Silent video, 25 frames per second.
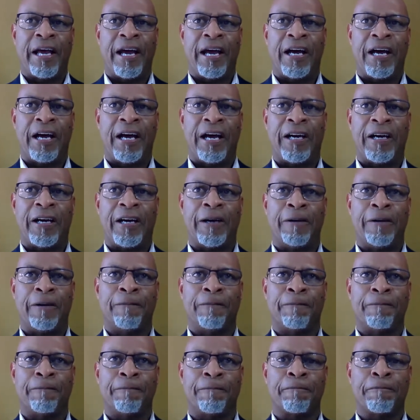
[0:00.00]

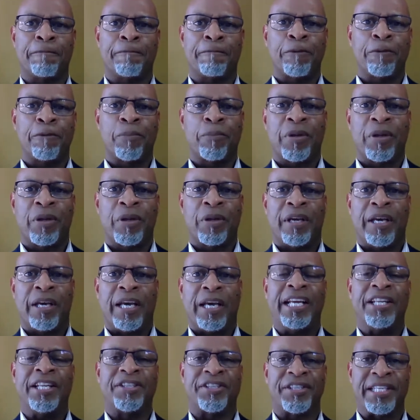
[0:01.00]
um,
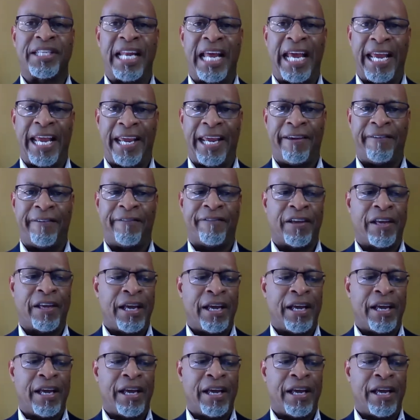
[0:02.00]
enslaved.